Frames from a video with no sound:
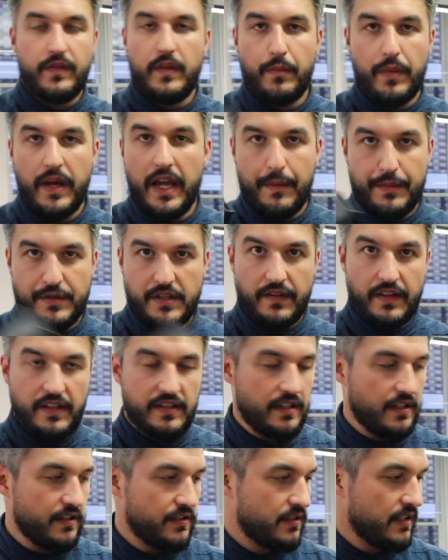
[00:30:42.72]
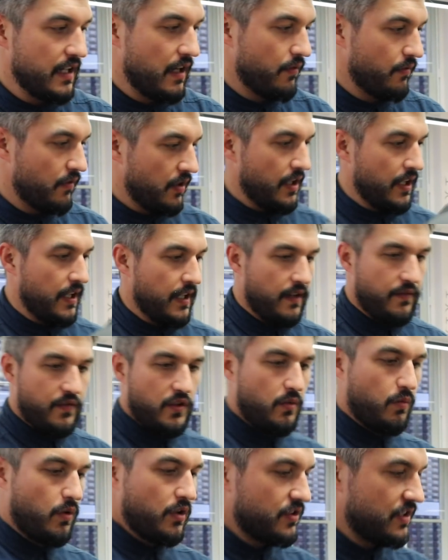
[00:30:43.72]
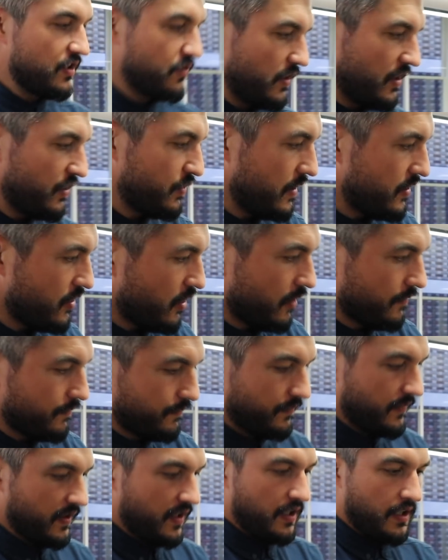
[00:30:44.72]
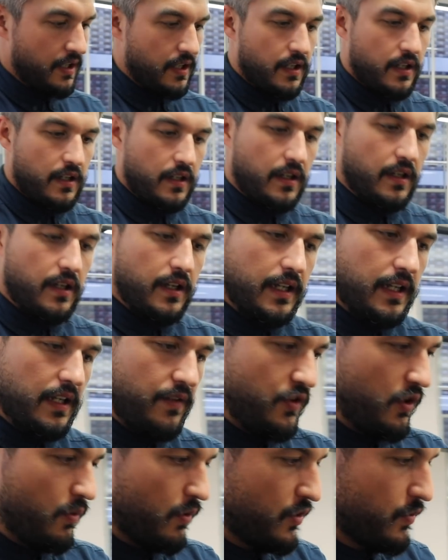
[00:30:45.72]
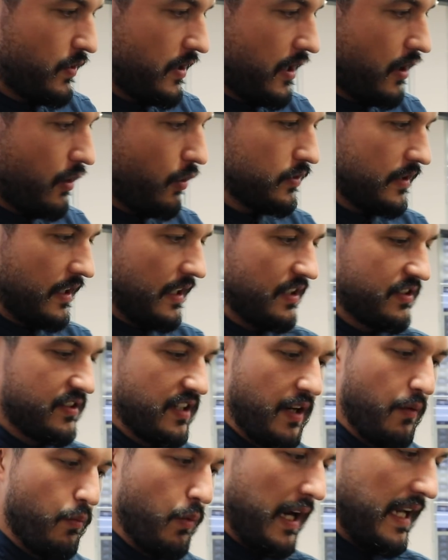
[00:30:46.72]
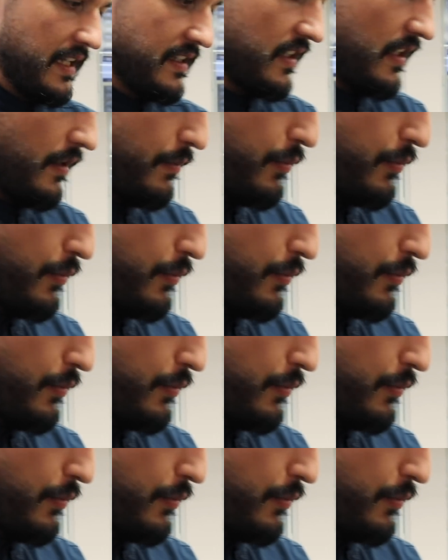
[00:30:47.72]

the purpose of this is. Now, if you watch this when I switch it on, if you watch when I hold it in a certain way, it's going